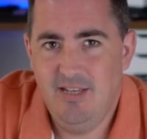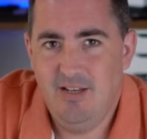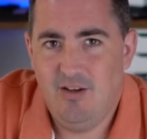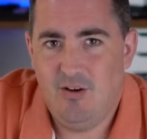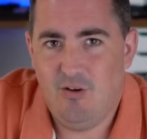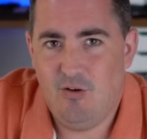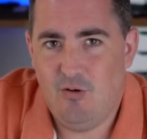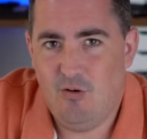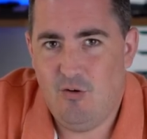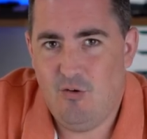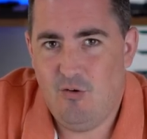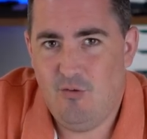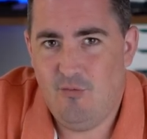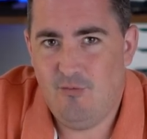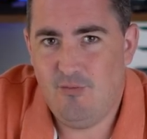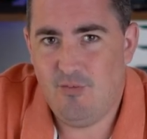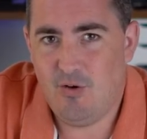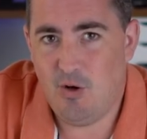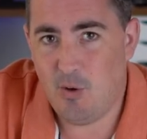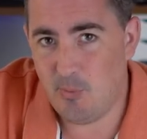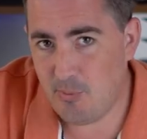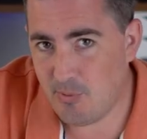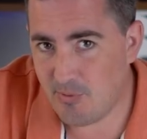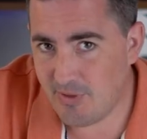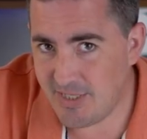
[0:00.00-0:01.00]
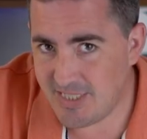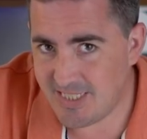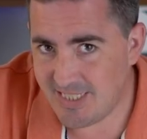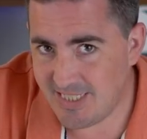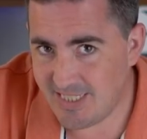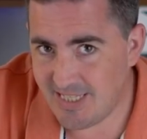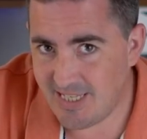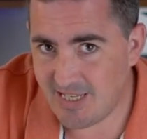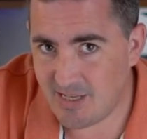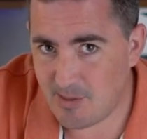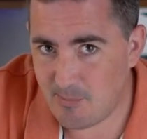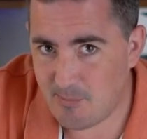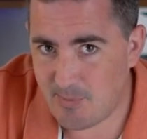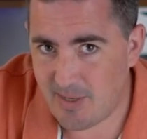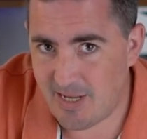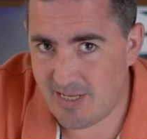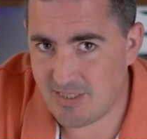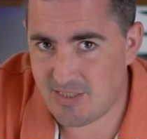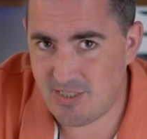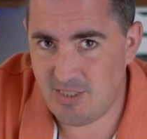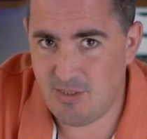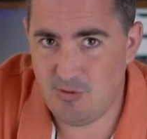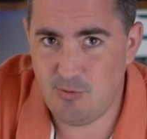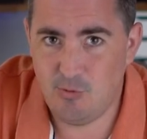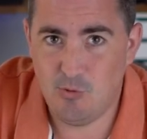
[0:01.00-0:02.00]
of operating it compared
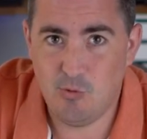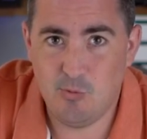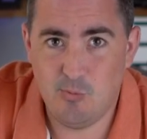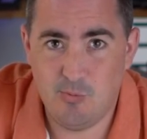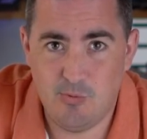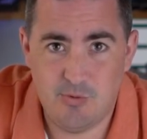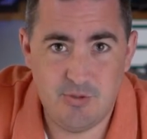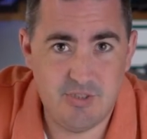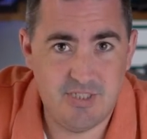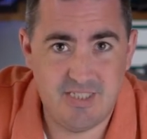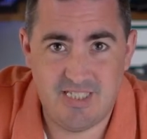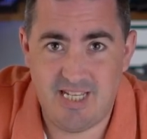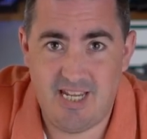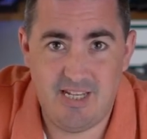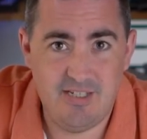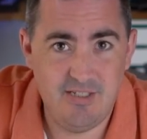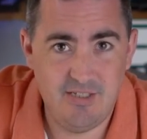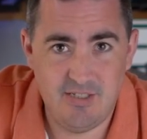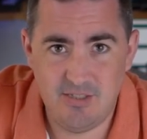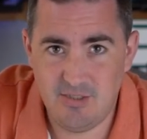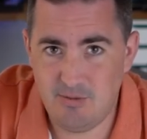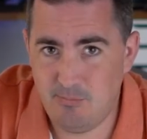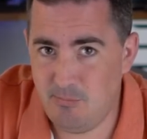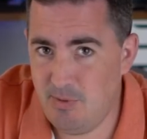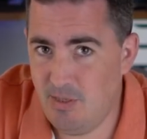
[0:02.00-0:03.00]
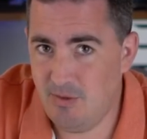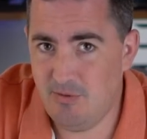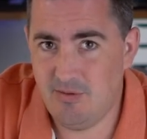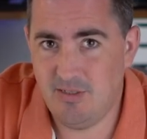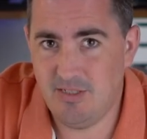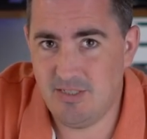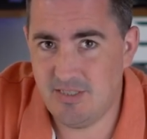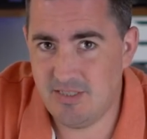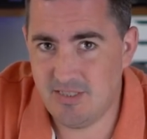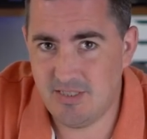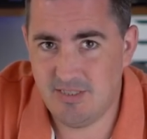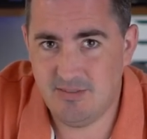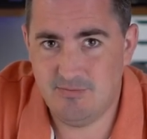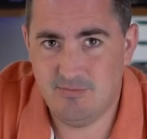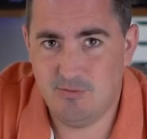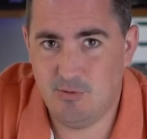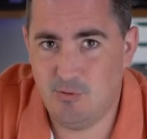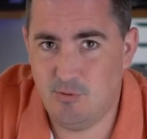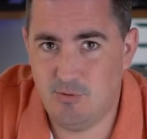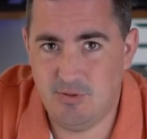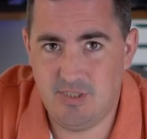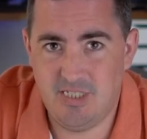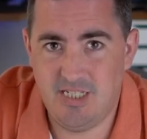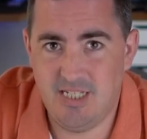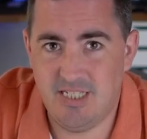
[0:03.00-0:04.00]
to your normal standard mirrorless or
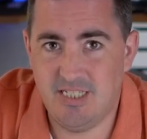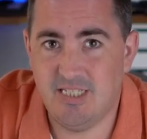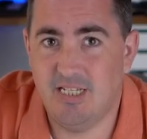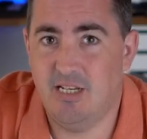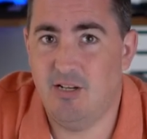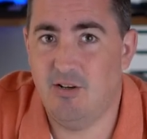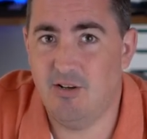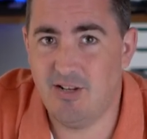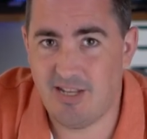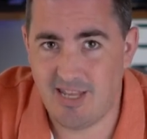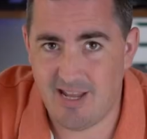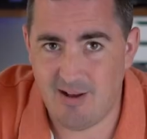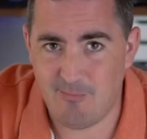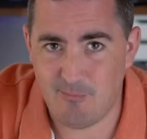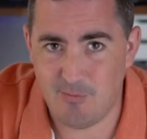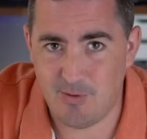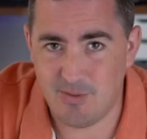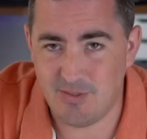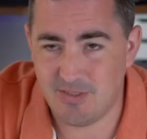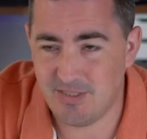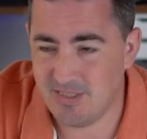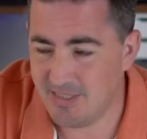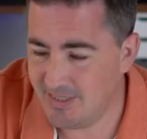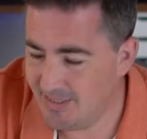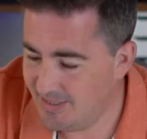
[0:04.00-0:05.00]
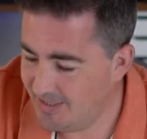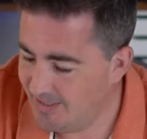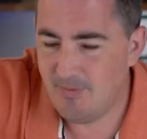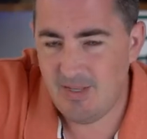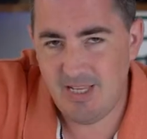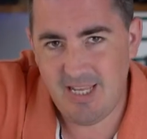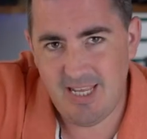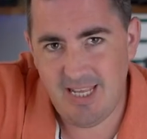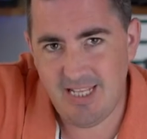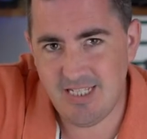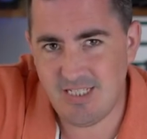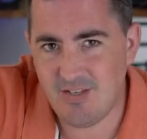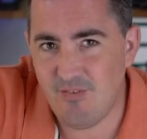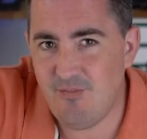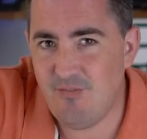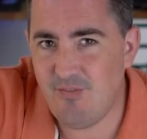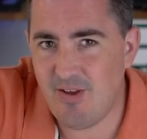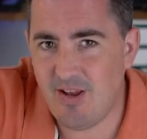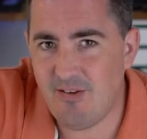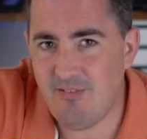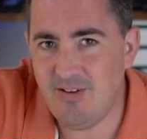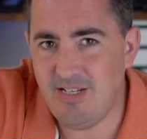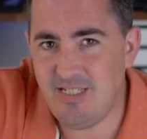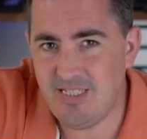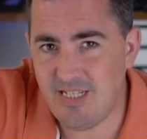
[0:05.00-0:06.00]
DSLR cameras. It's a
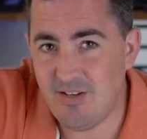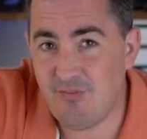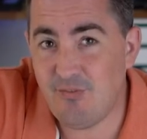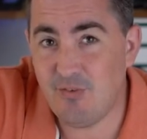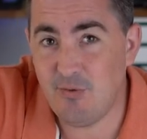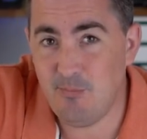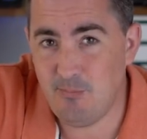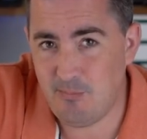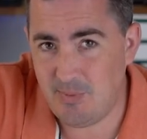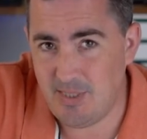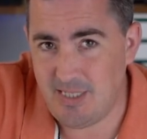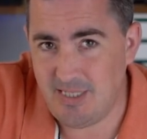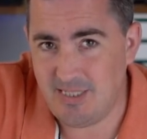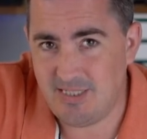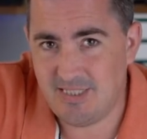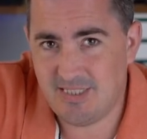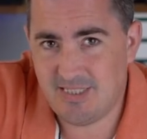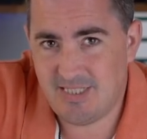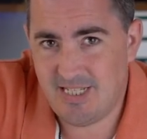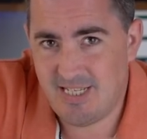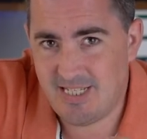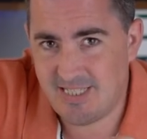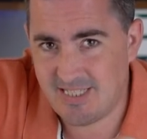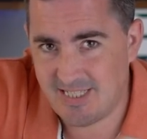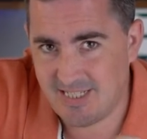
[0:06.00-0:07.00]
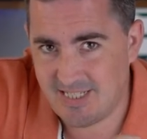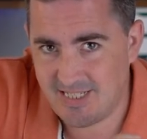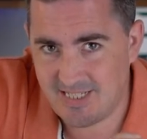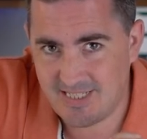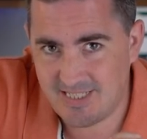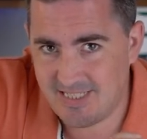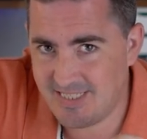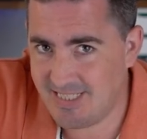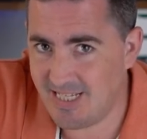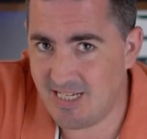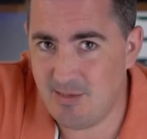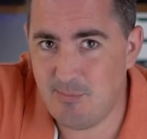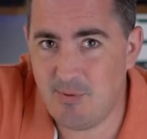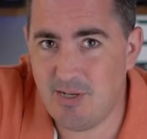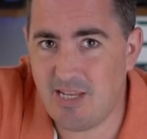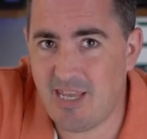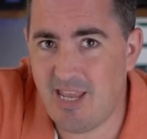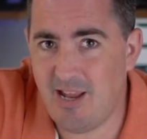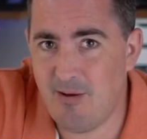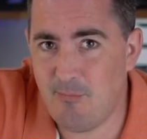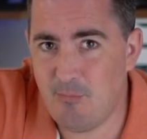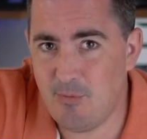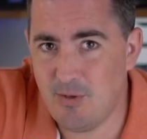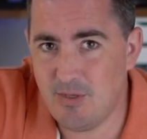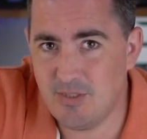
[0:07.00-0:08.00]
very different beast. It's a cinema
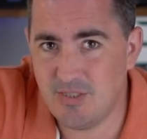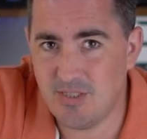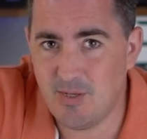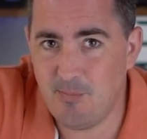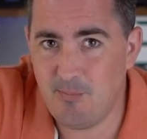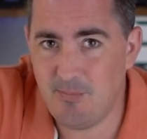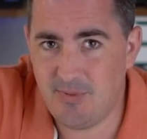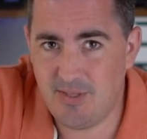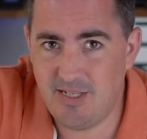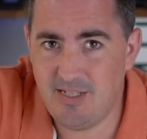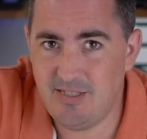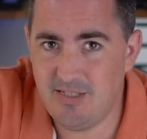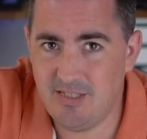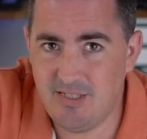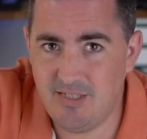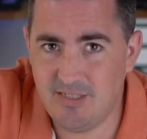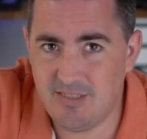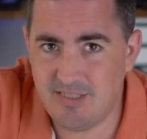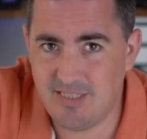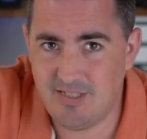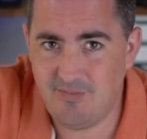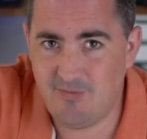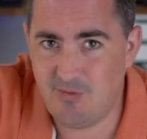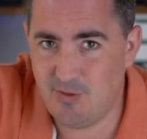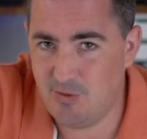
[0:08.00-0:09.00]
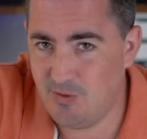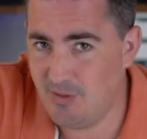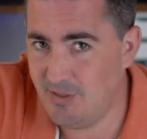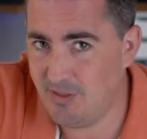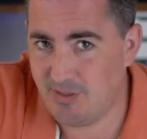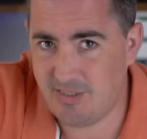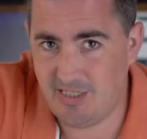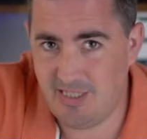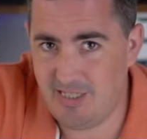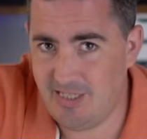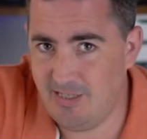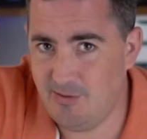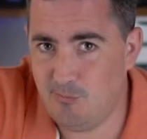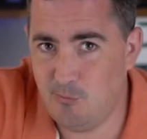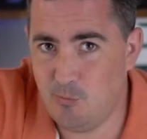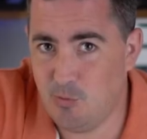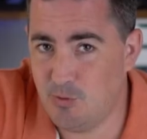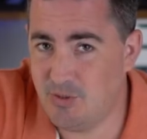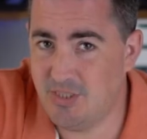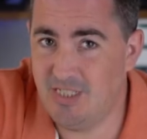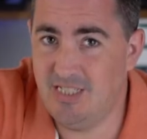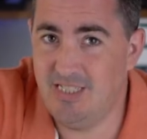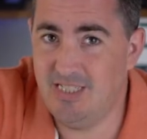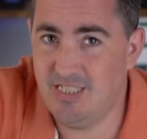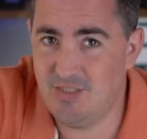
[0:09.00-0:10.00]
camera, something that if you're looking and
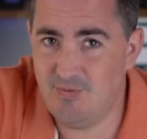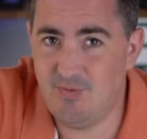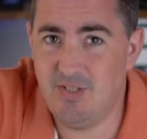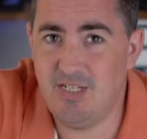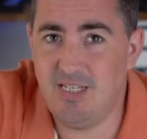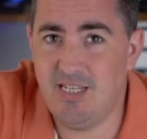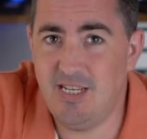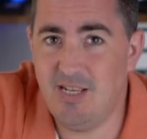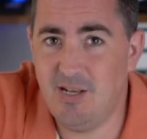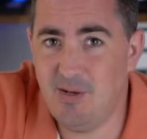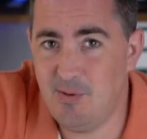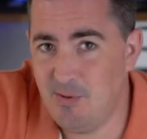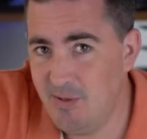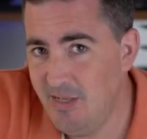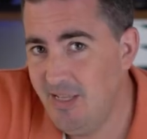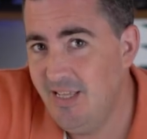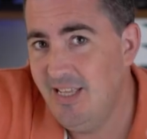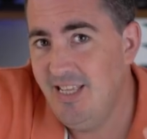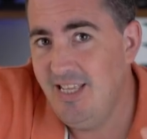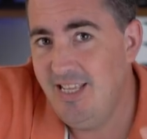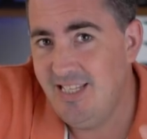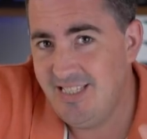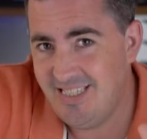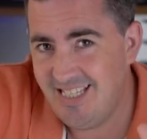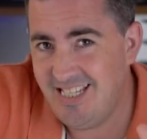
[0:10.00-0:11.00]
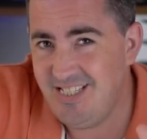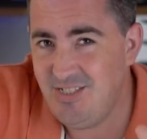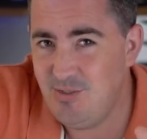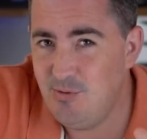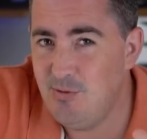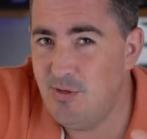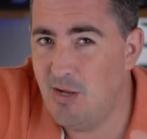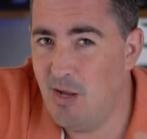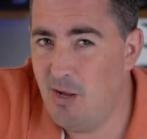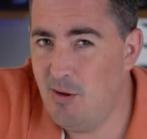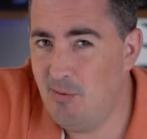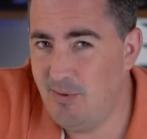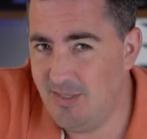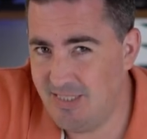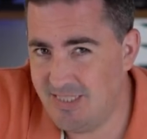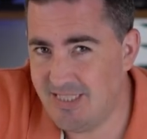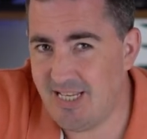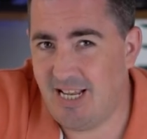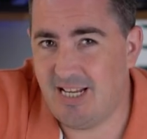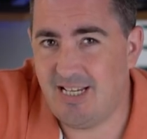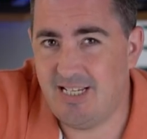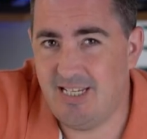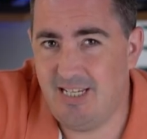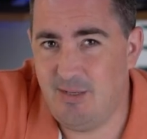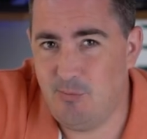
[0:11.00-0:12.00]
watching this video, then you know
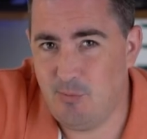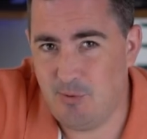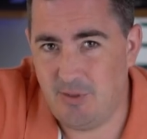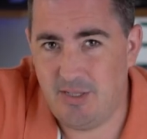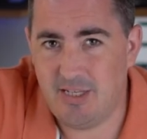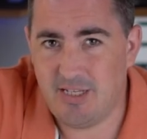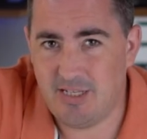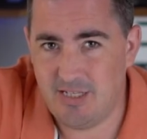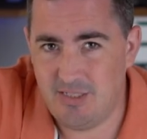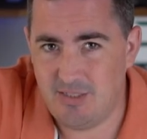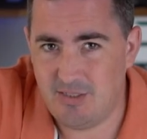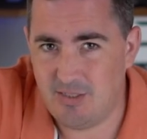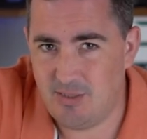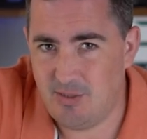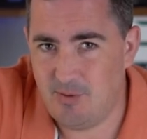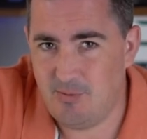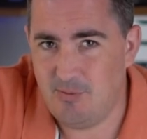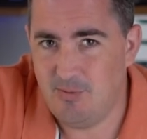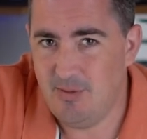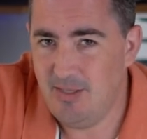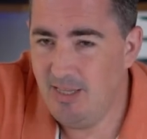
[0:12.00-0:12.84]
exactly what it can do.